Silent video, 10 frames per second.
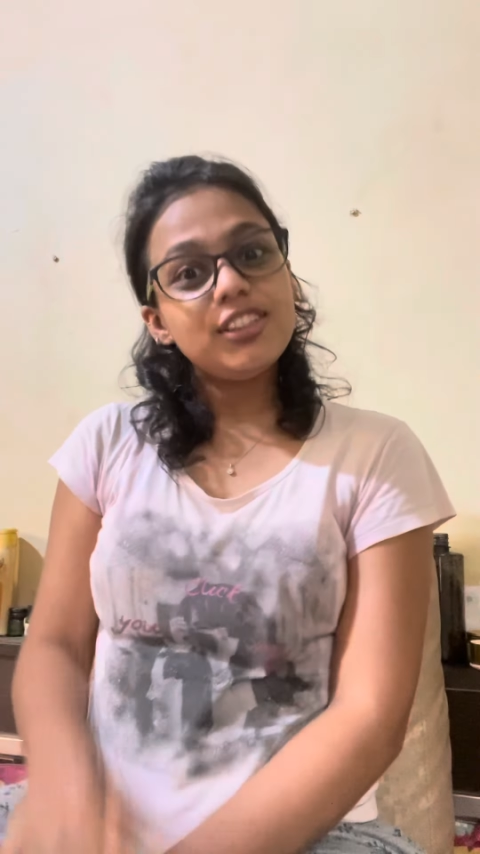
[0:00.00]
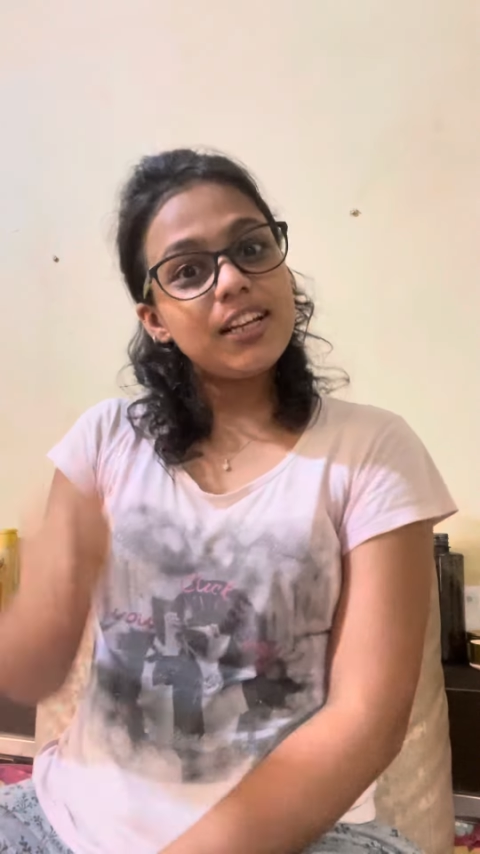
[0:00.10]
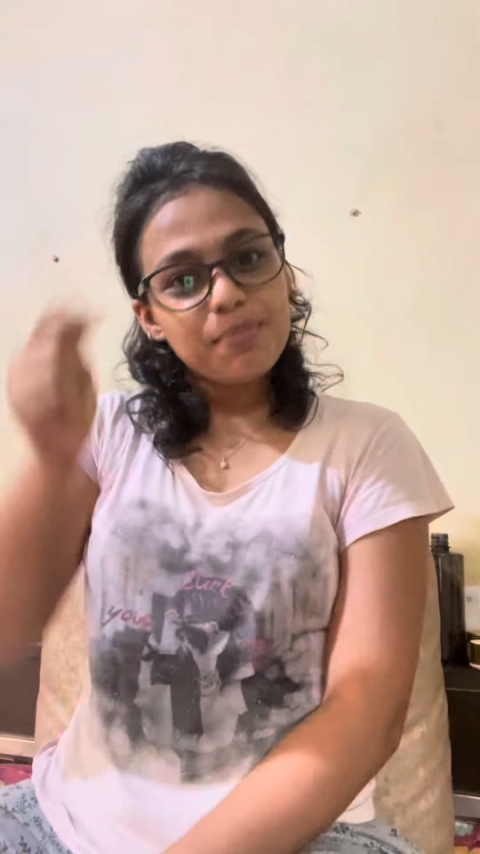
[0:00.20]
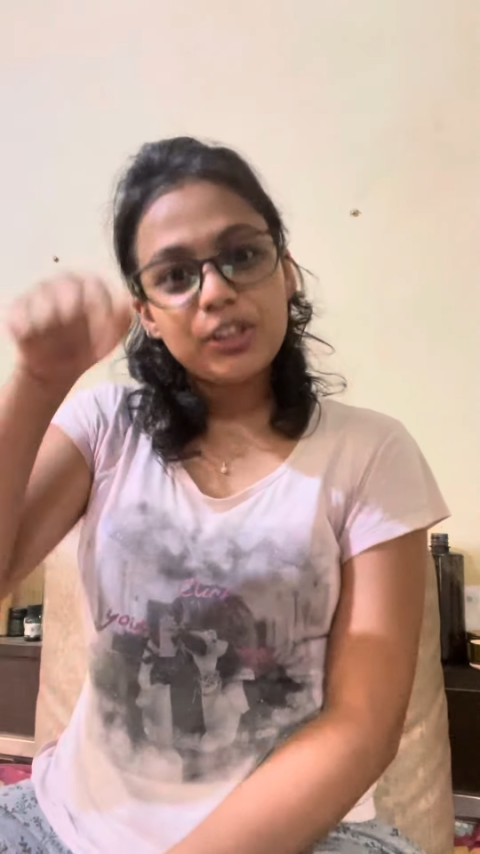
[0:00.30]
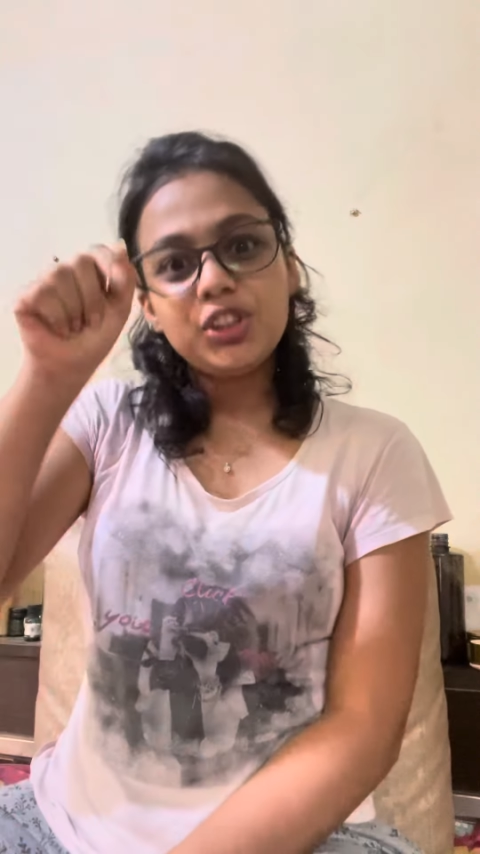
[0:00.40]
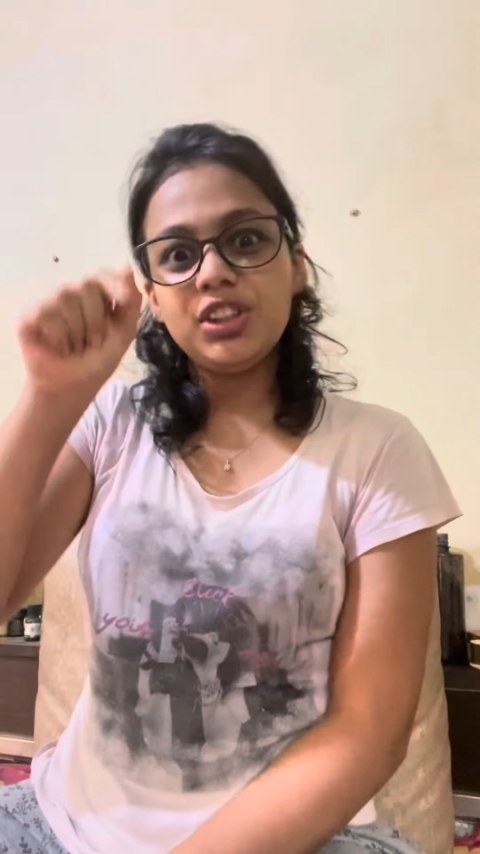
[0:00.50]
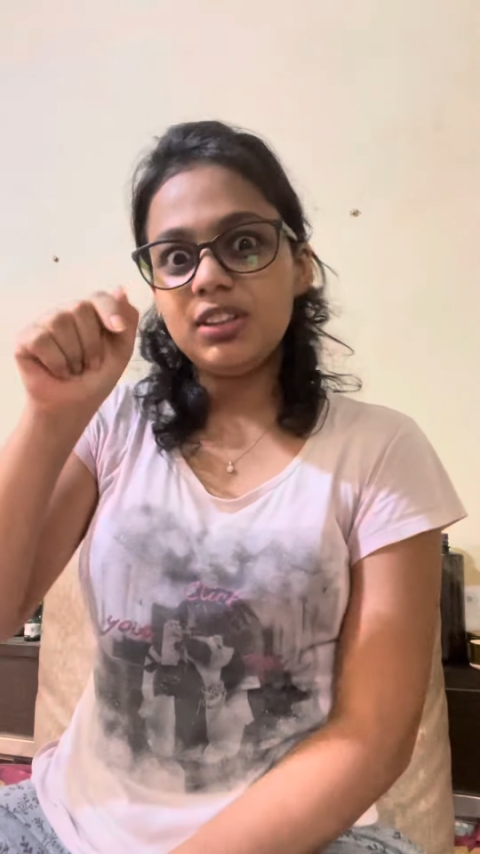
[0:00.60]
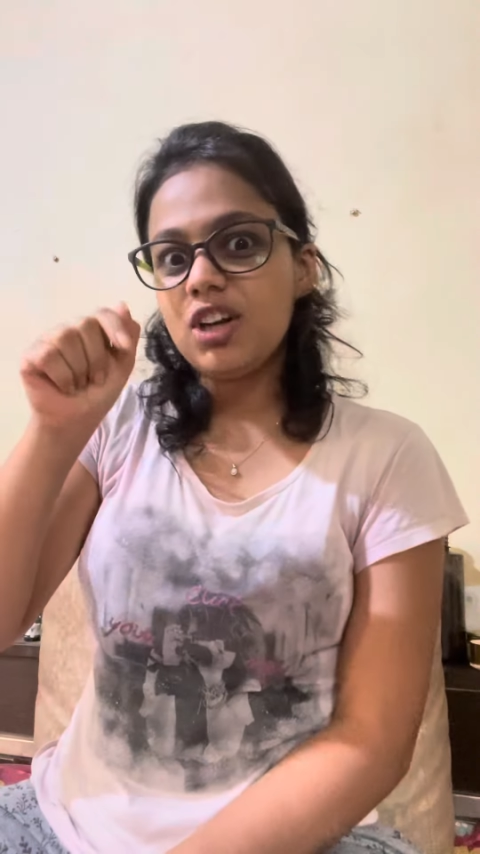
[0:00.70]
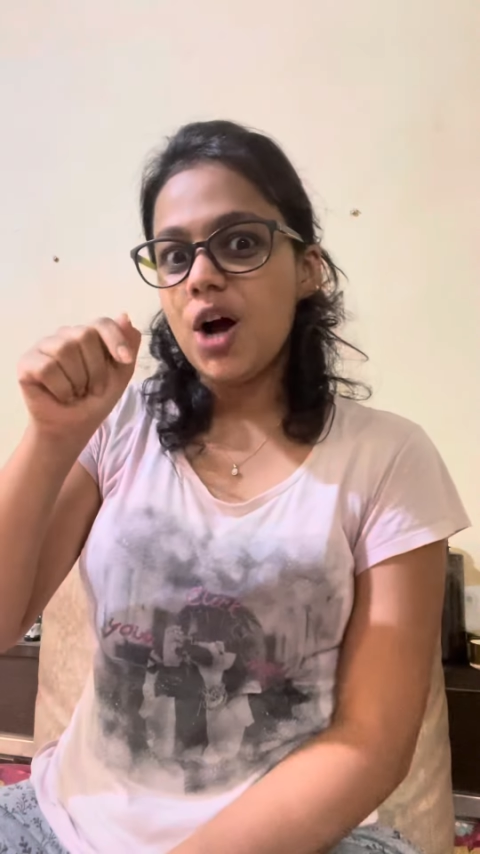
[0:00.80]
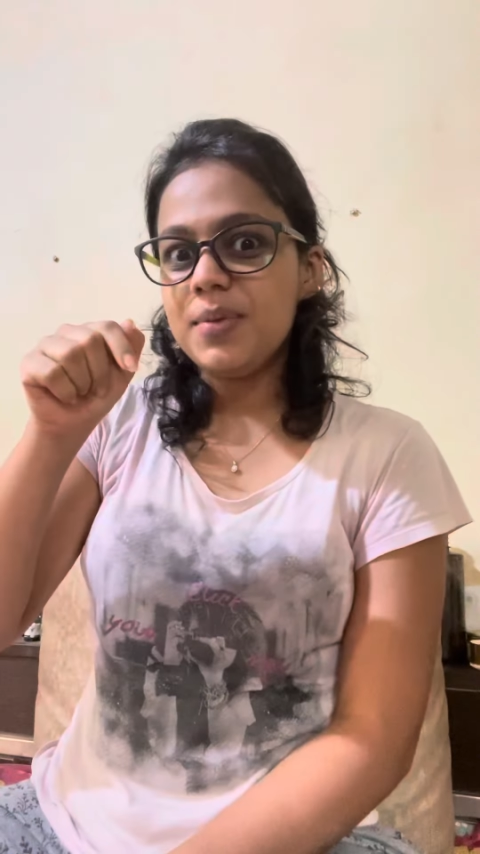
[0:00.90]
like, mention in the
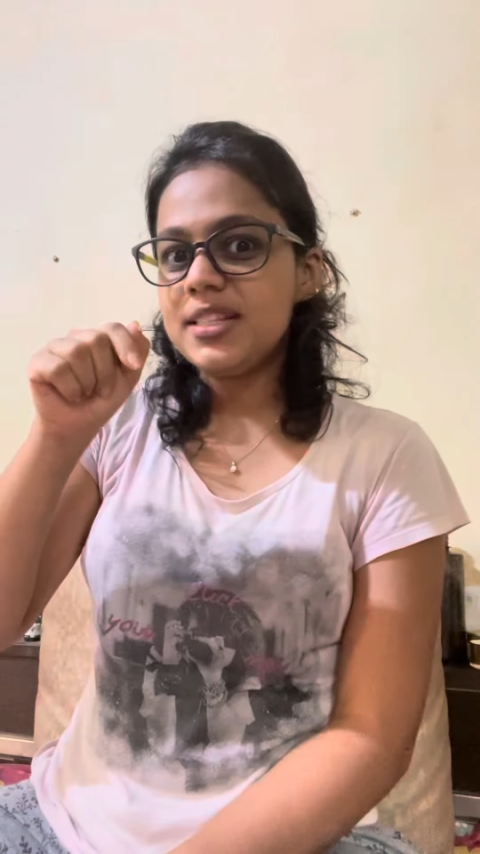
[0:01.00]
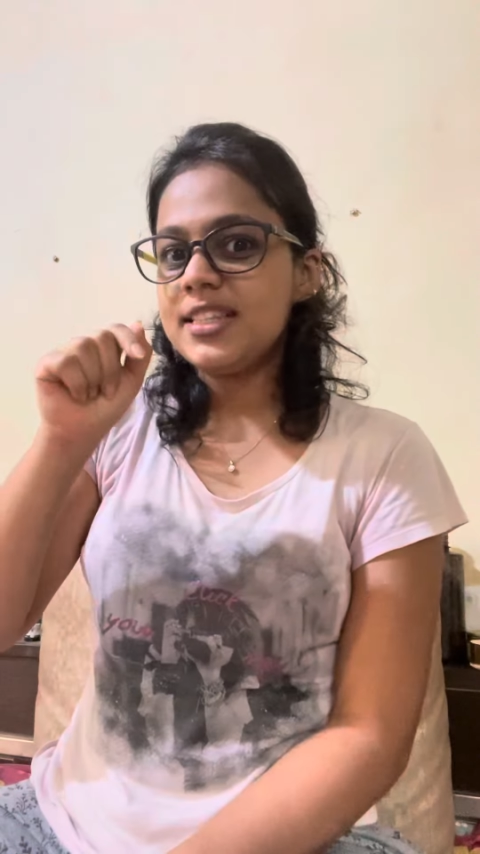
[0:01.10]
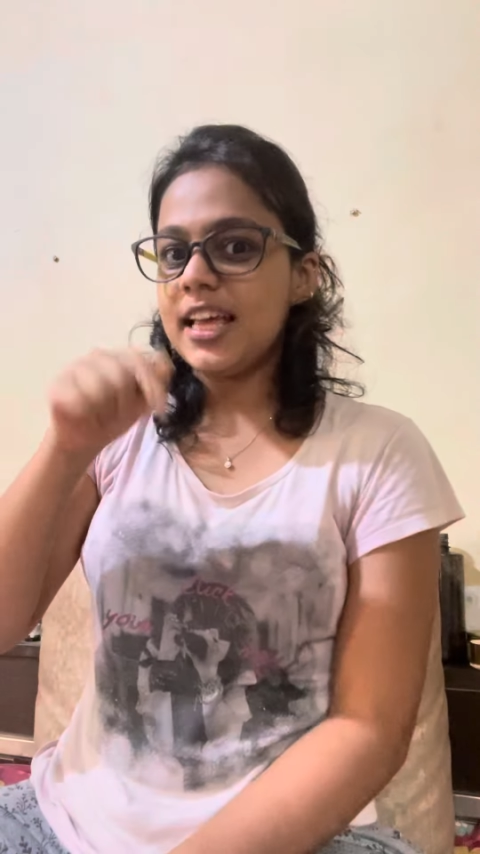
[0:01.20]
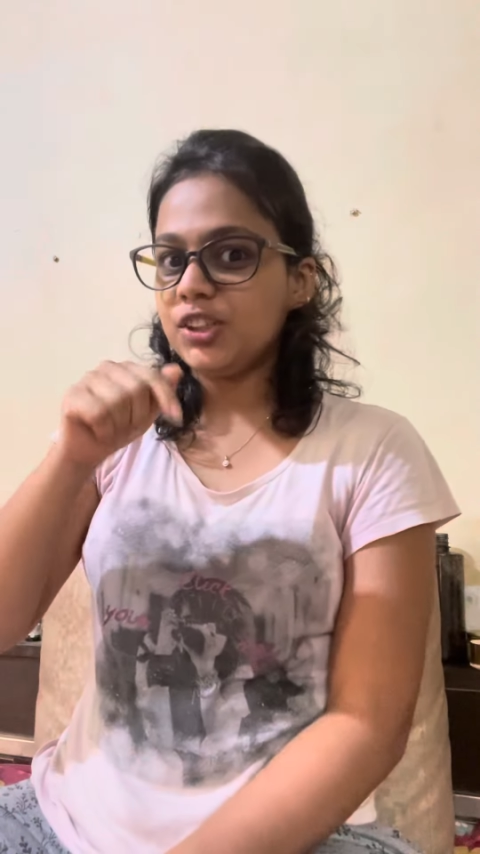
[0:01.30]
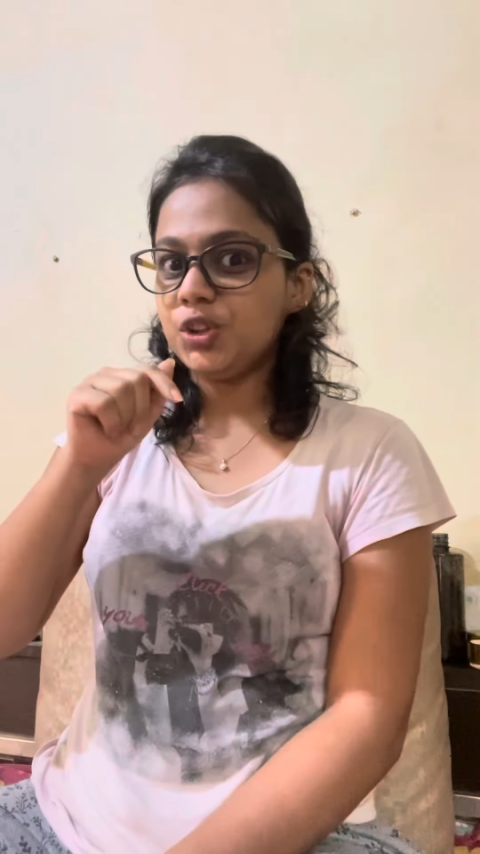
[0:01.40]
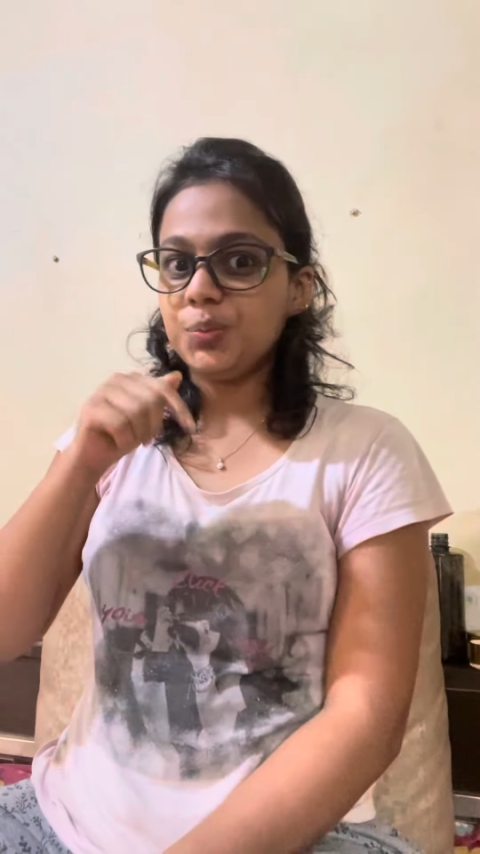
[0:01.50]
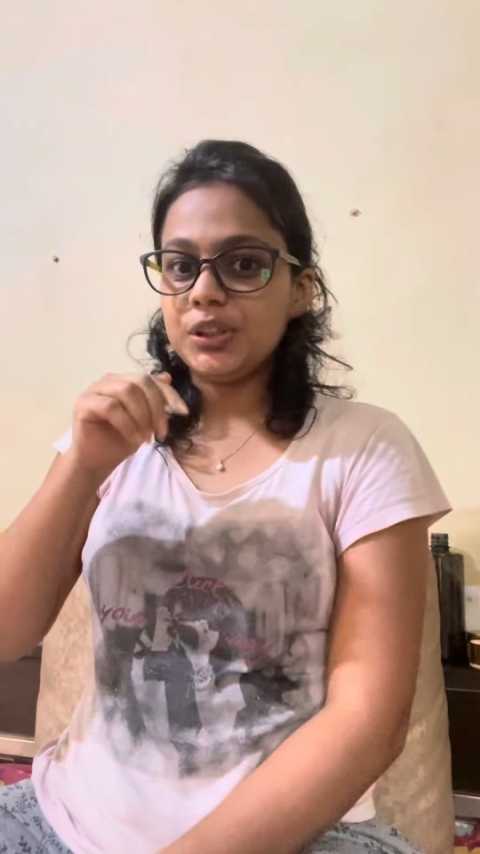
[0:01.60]
comment section,